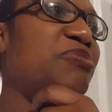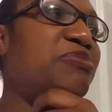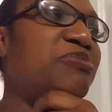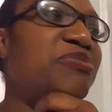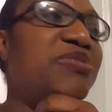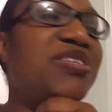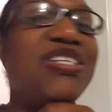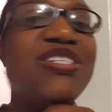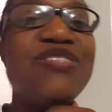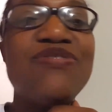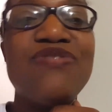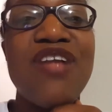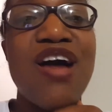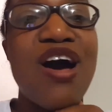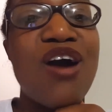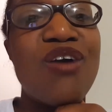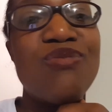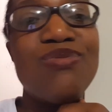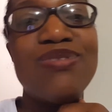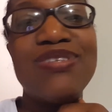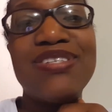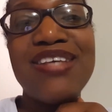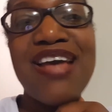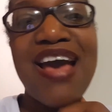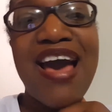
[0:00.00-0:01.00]
This
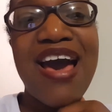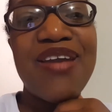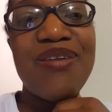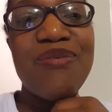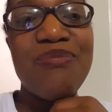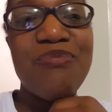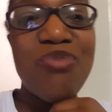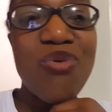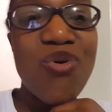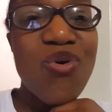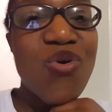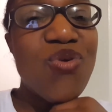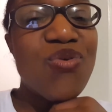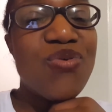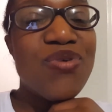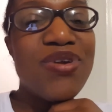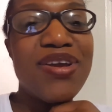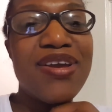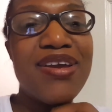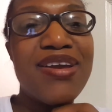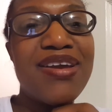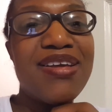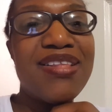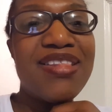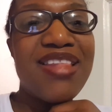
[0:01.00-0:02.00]
vlog was kind of
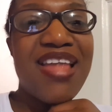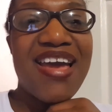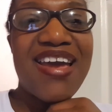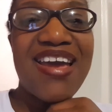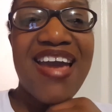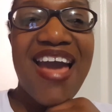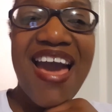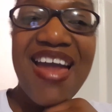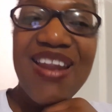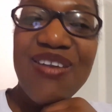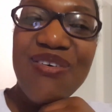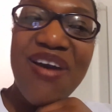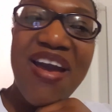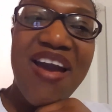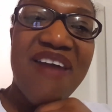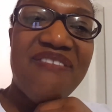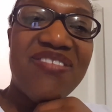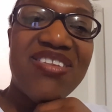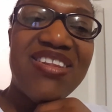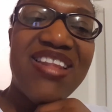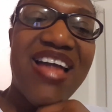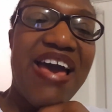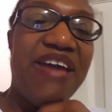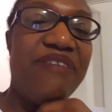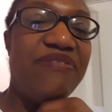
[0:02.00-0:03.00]
boring. Like, I don't have
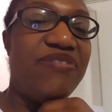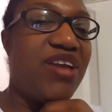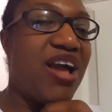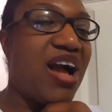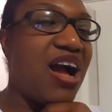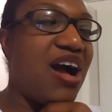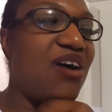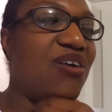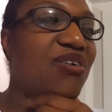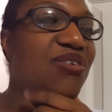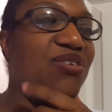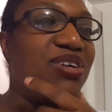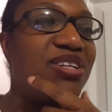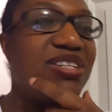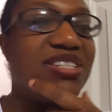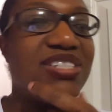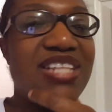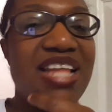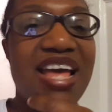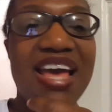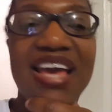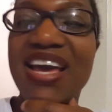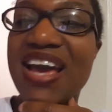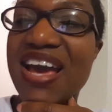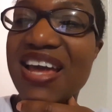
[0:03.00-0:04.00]
a life, y'all.
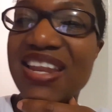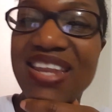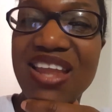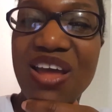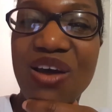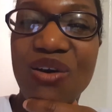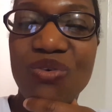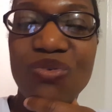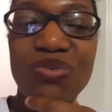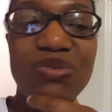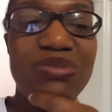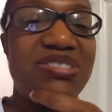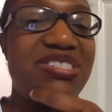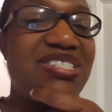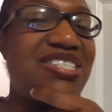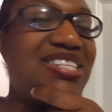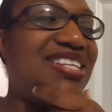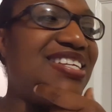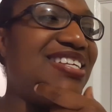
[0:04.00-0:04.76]
Like, I don't.